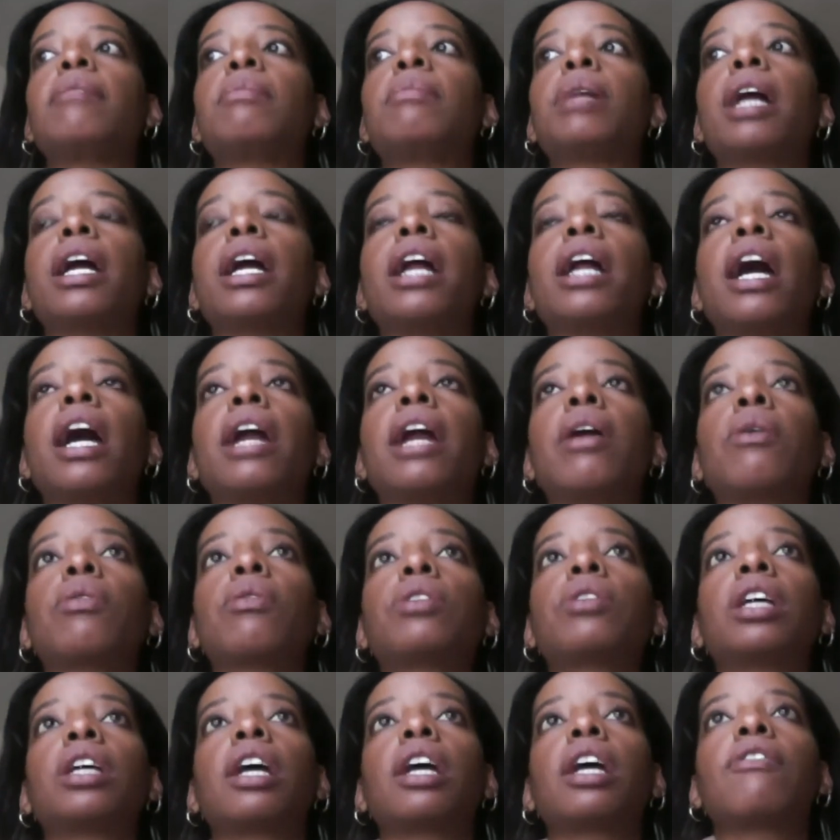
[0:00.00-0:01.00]
but I don't
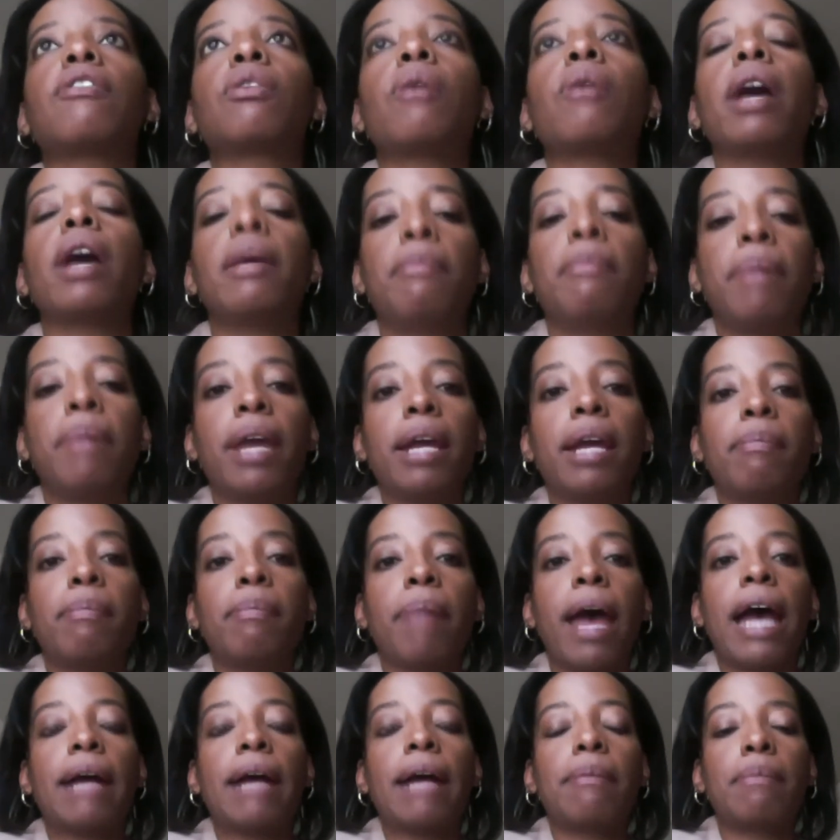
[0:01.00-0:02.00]
think I've quite paid
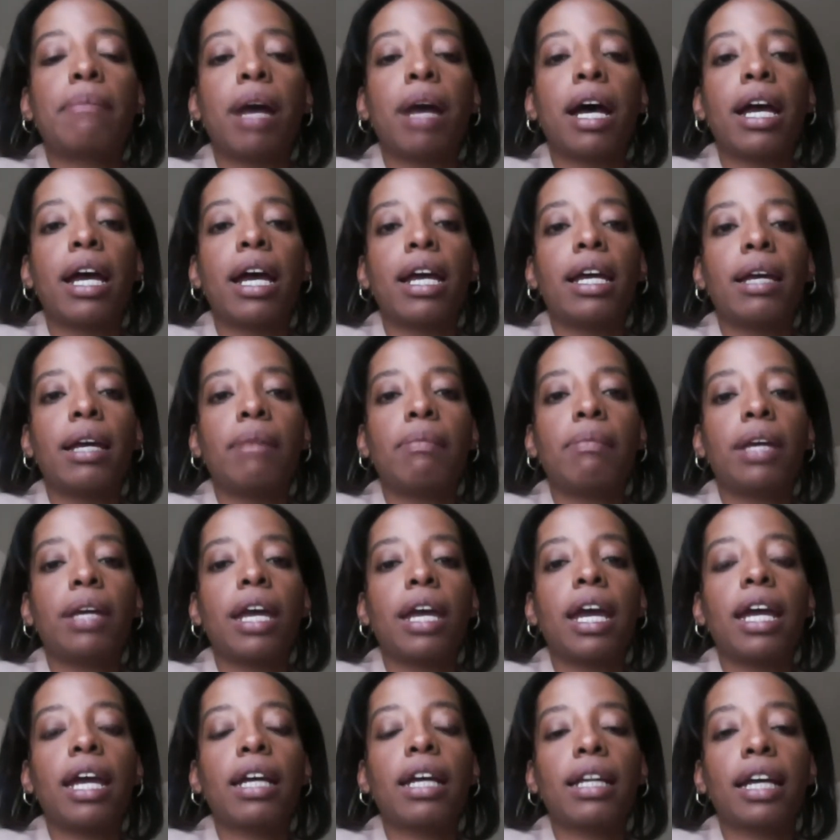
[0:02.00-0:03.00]
back my
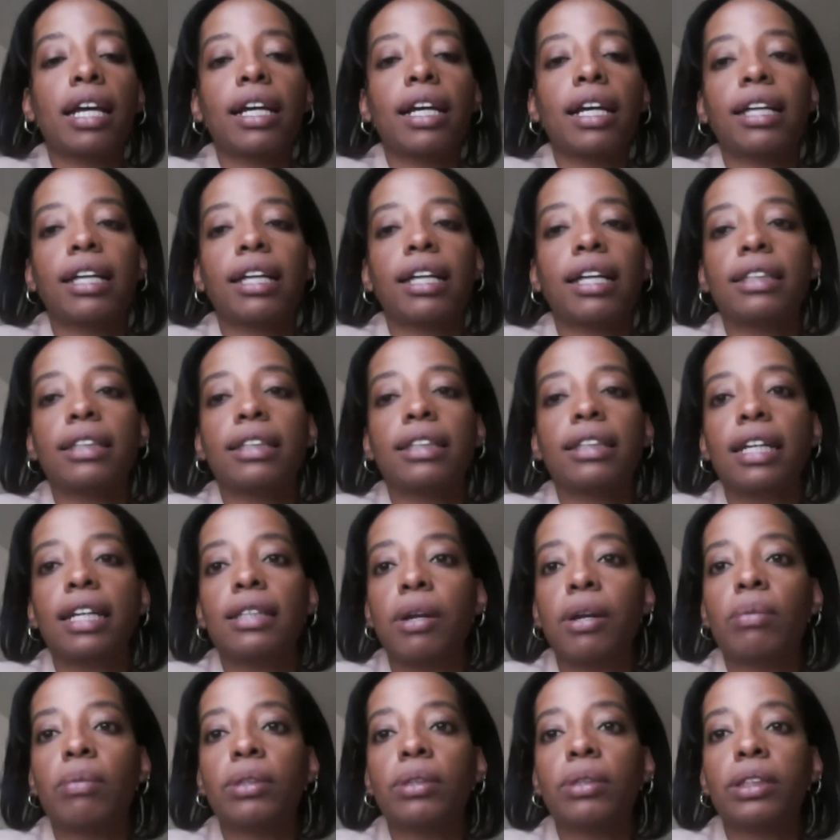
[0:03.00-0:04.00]
MBA, and like I said, it's been
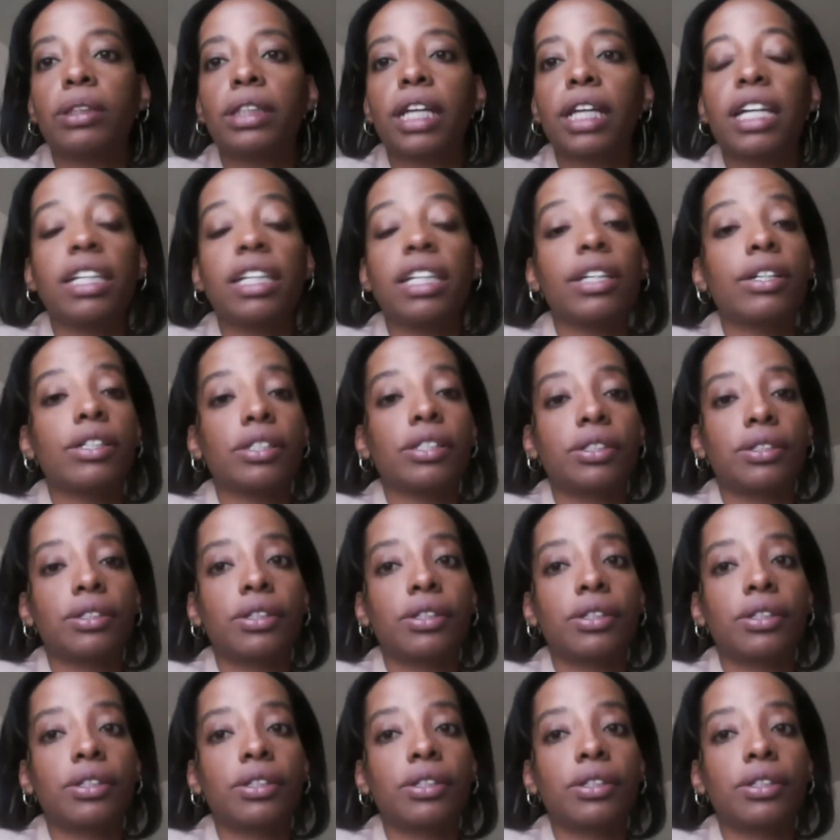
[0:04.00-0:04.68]
almost 10 years.